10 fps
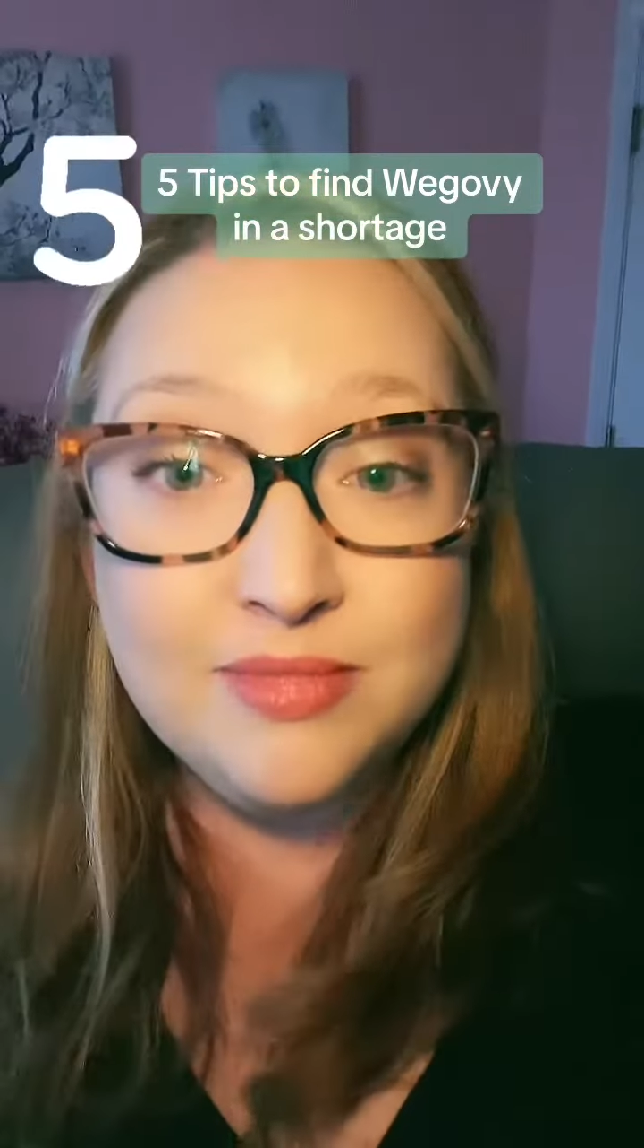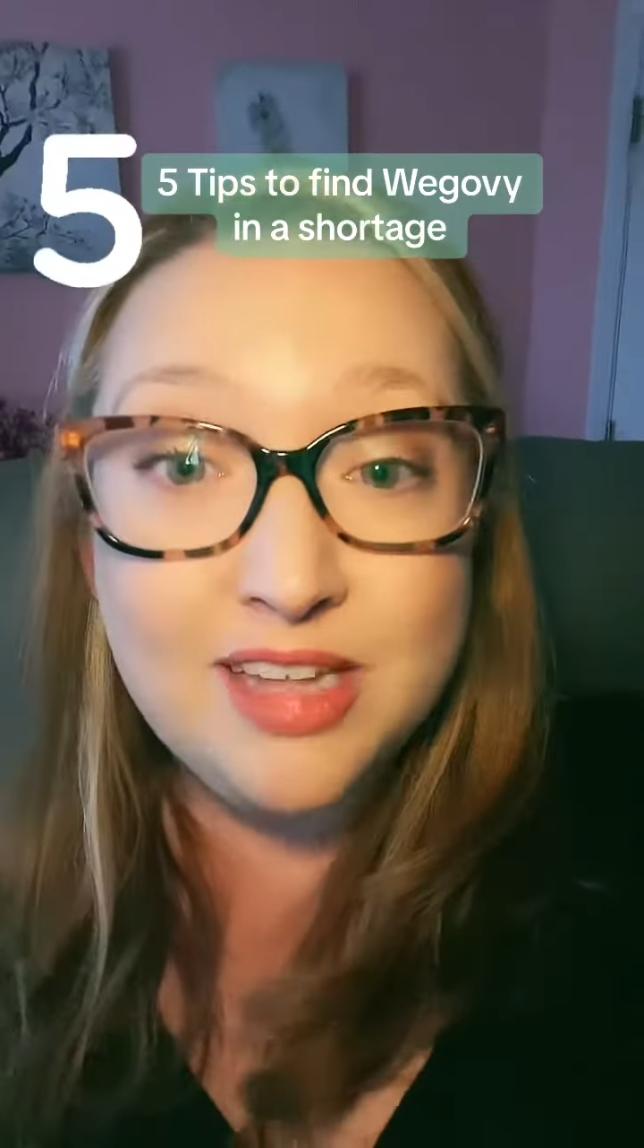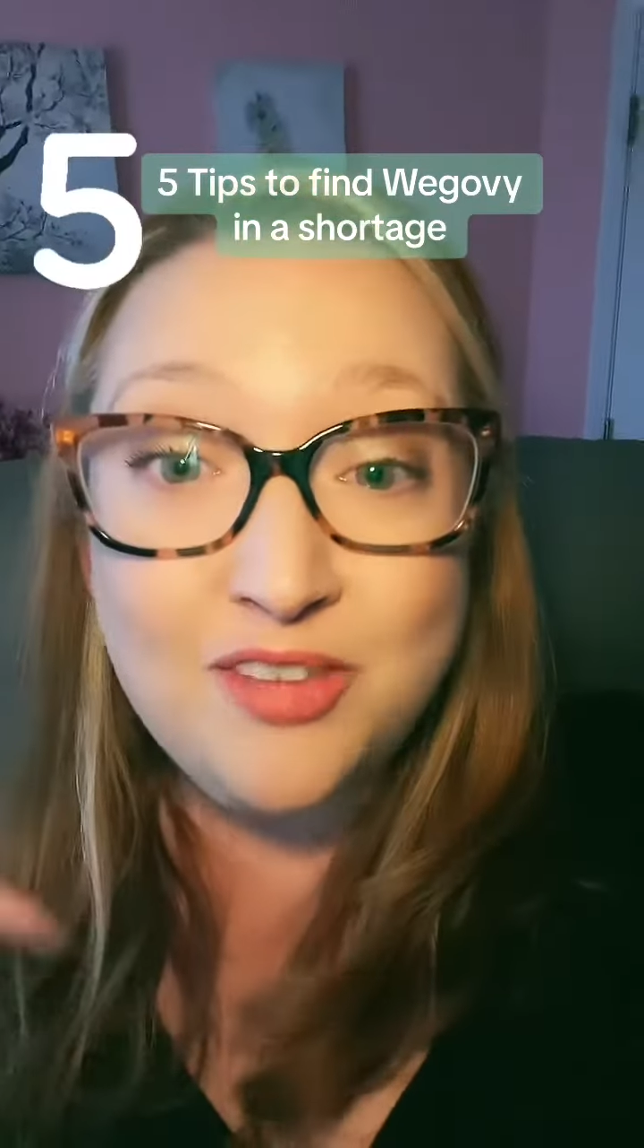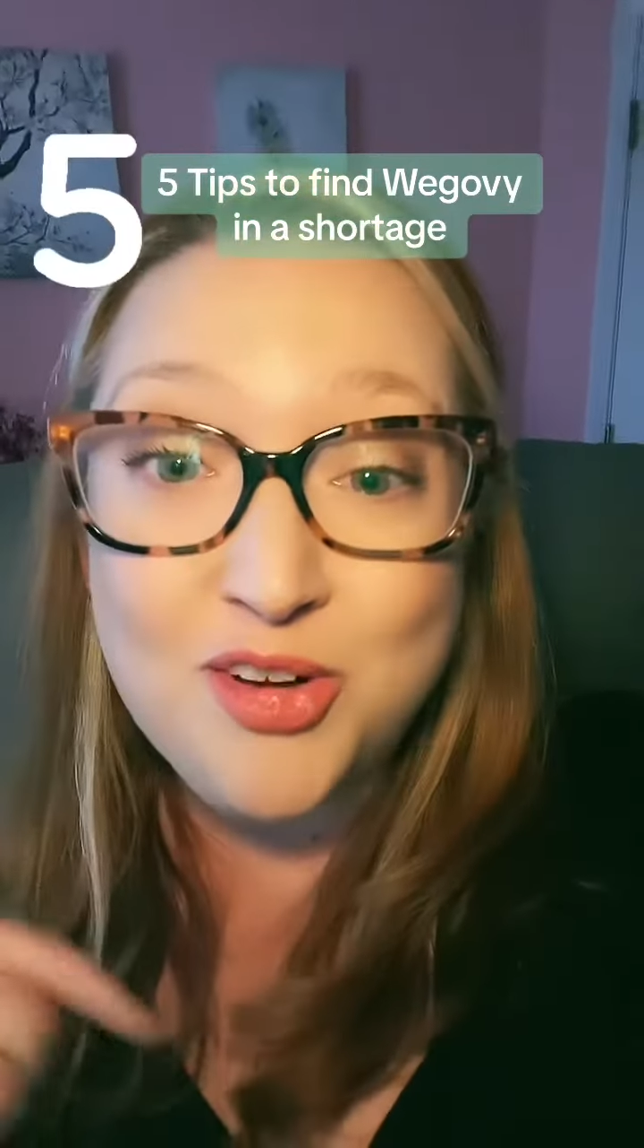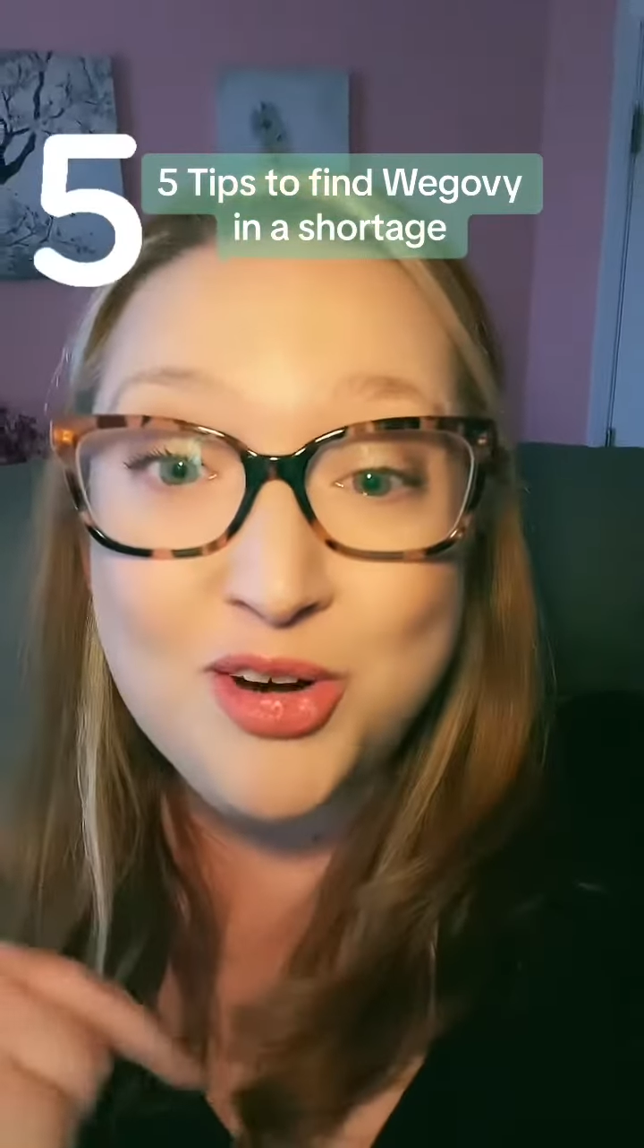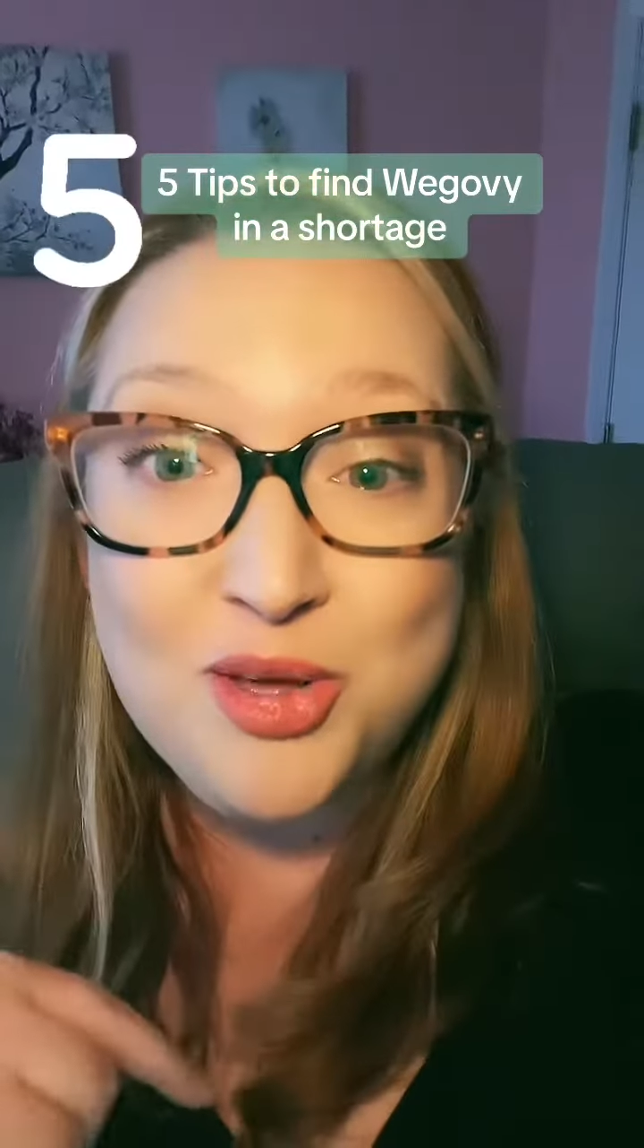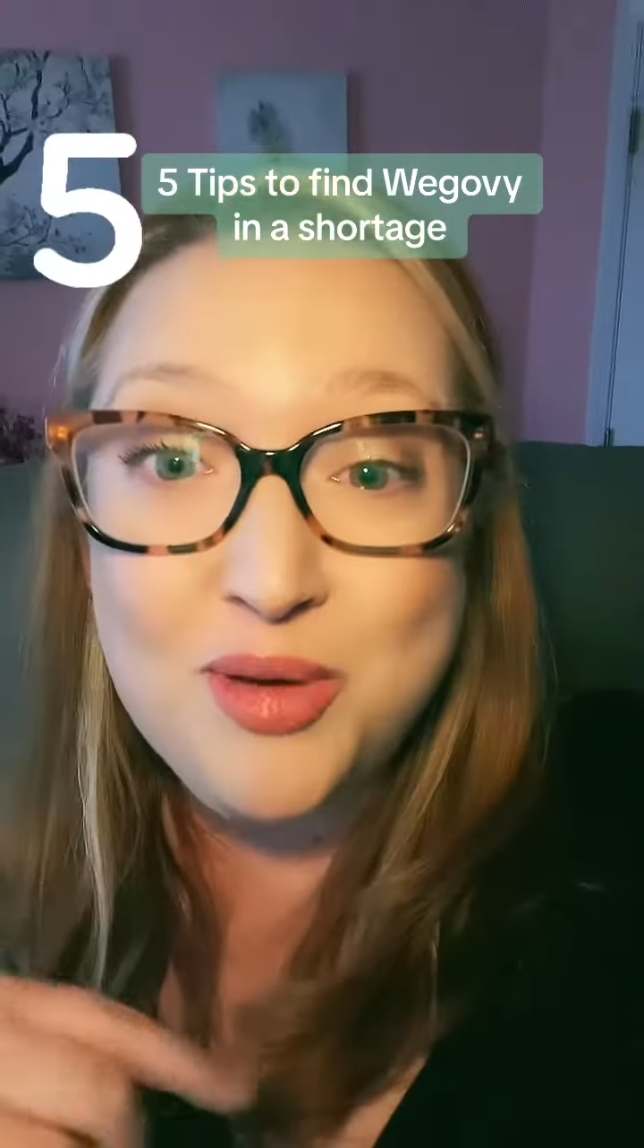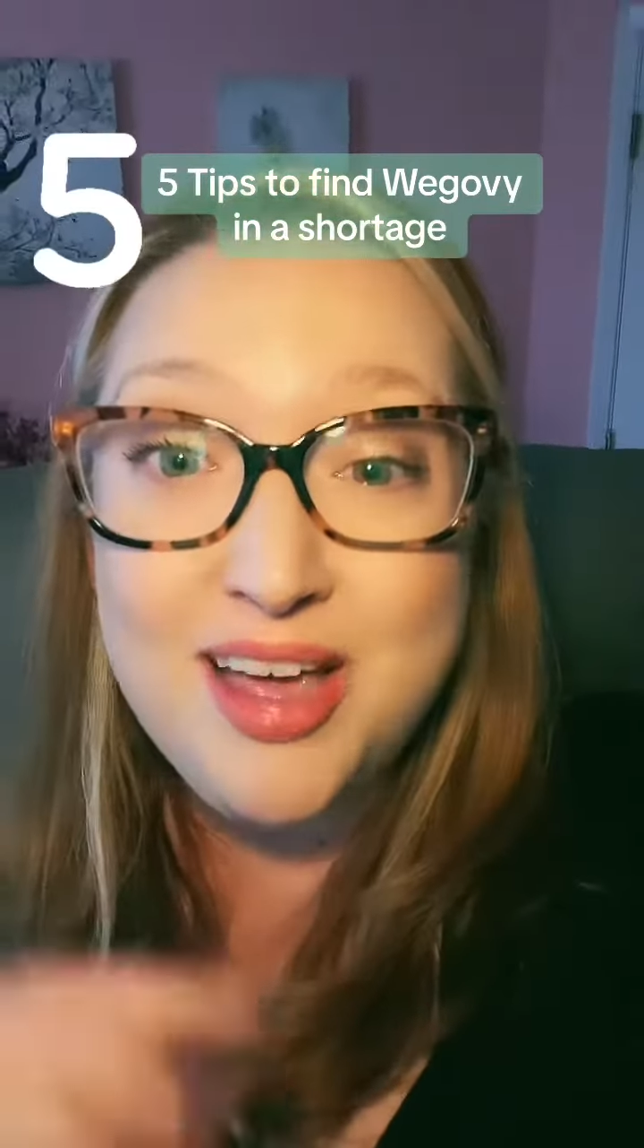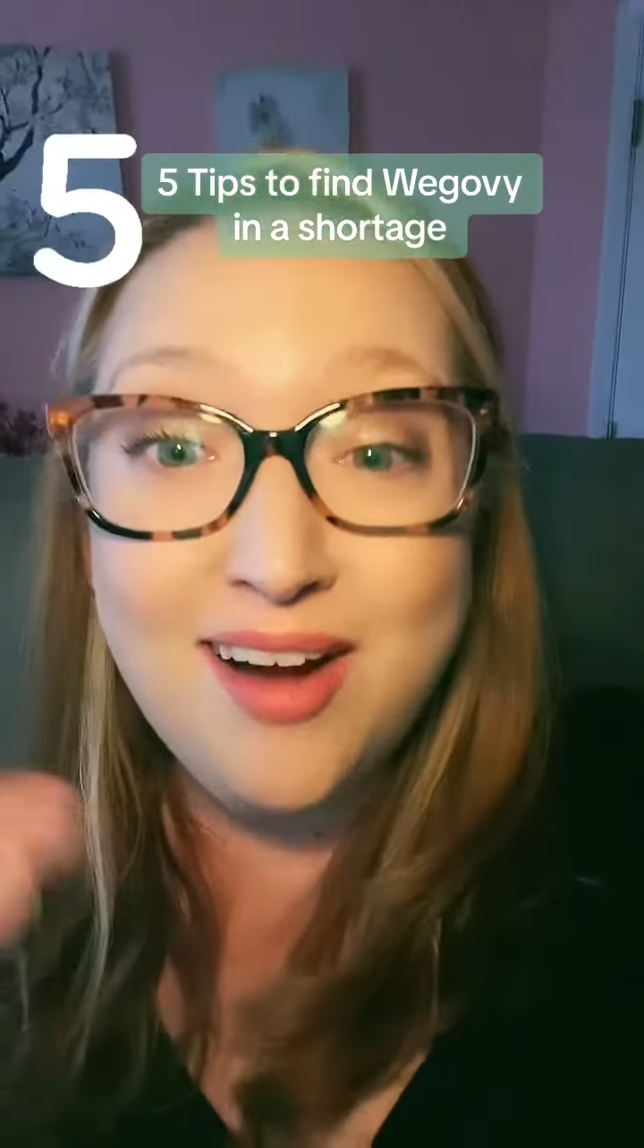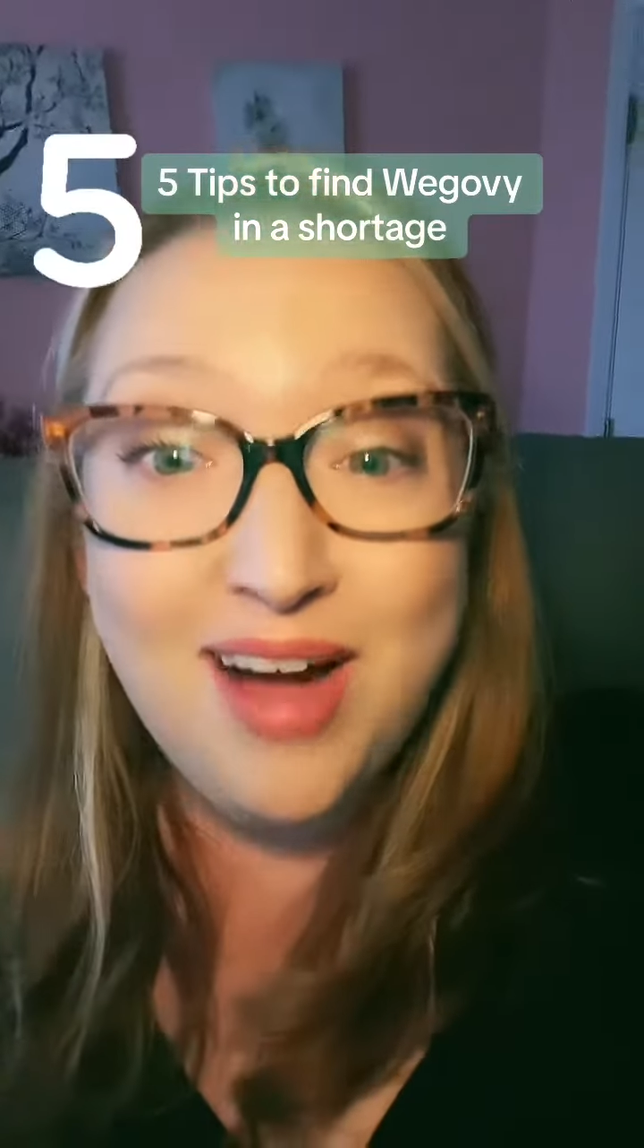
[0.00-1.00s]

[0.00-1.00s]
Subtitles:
If you're new here,